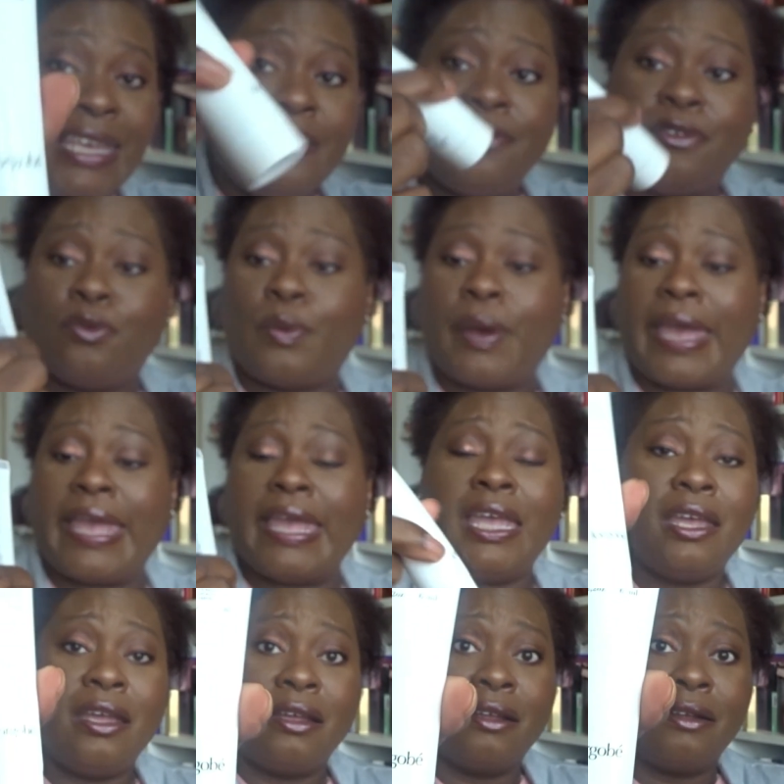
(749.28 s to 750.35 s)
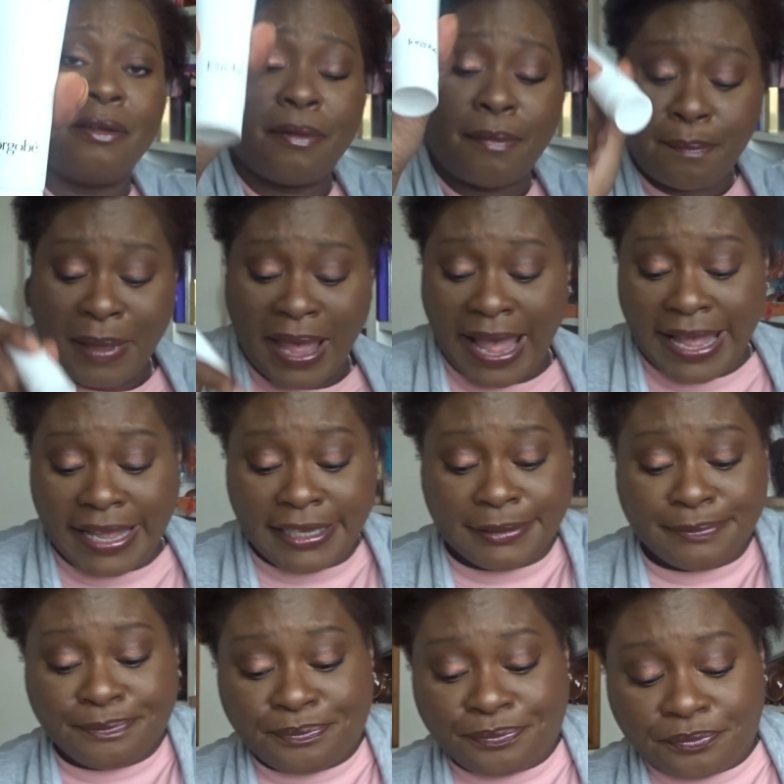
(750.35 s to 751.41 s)
giveaway bag.
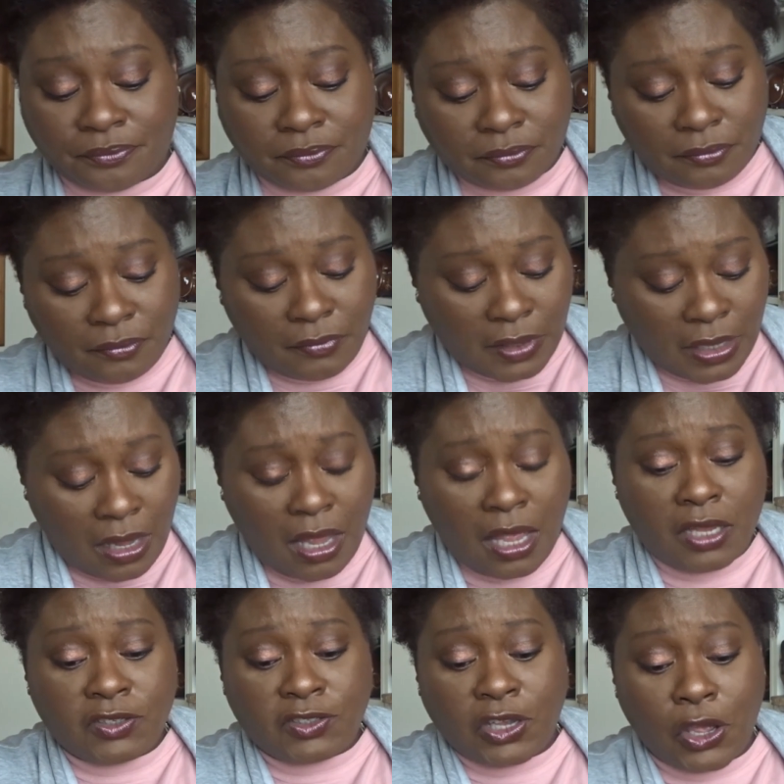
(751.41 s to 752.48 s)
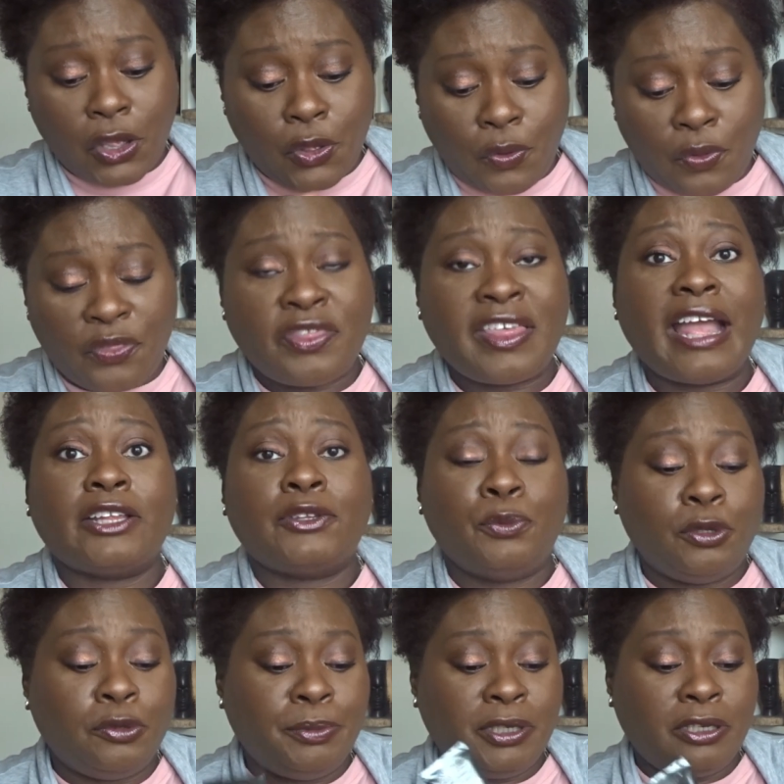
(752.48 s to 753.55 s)
So that
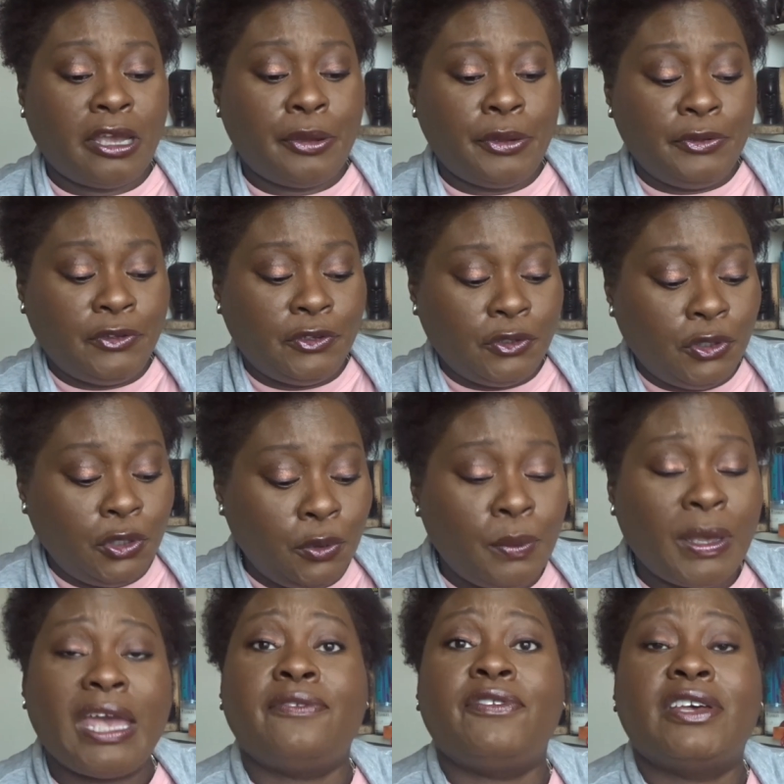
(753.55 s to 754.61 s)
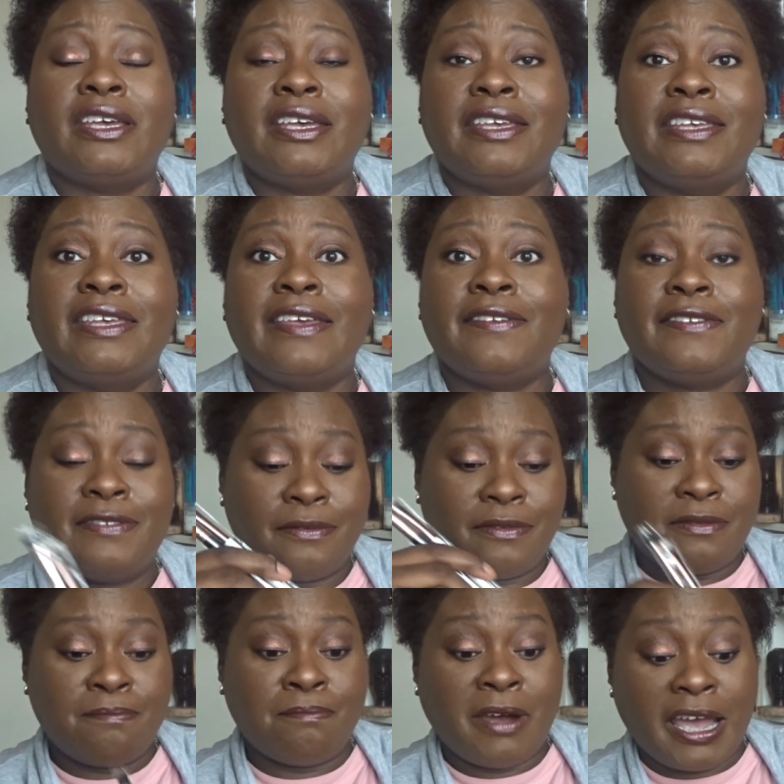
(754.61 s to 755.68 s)
will be going to whoever gives
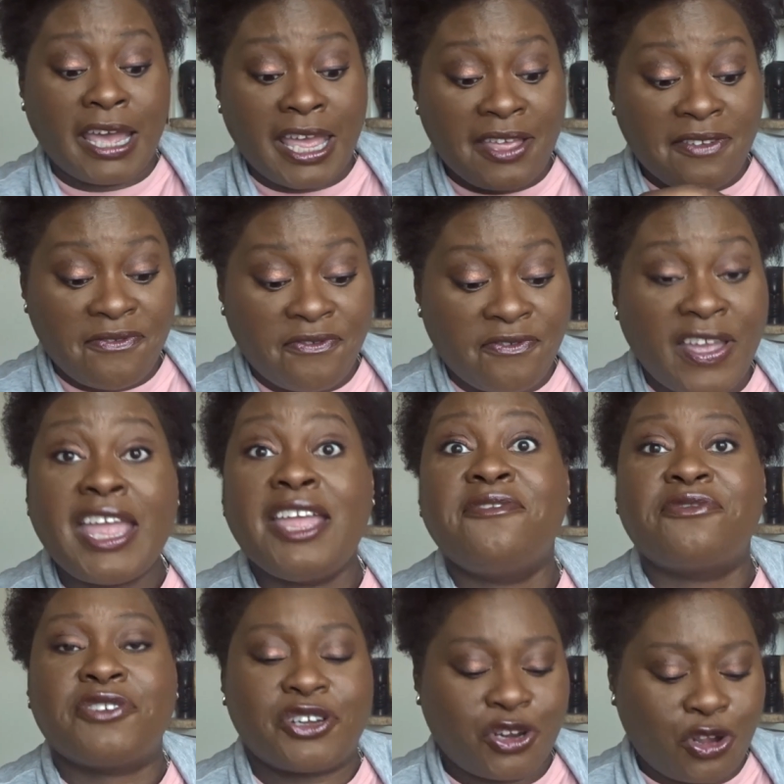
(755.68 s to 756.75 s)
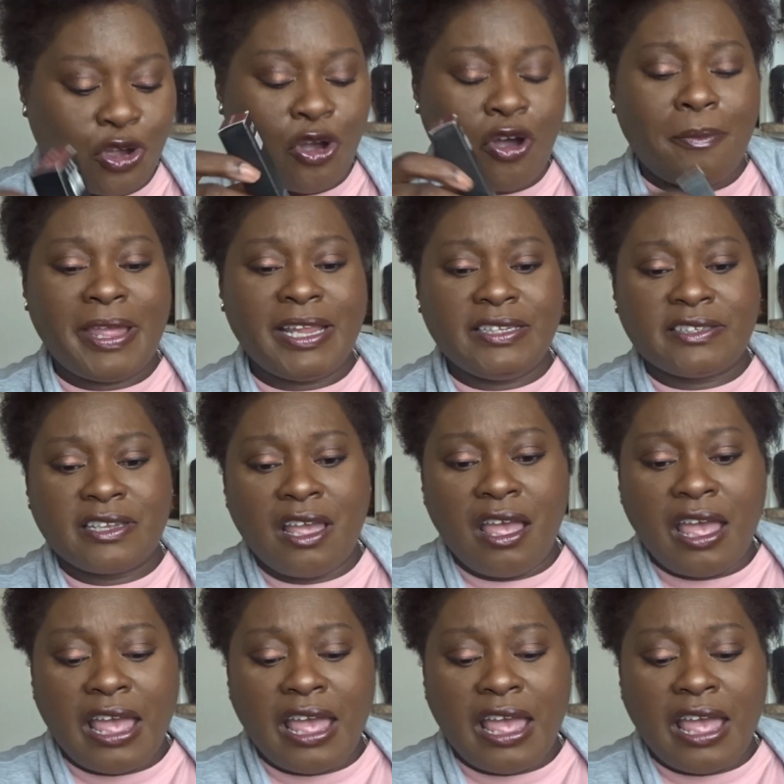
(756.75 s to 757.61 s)
my favourite comment.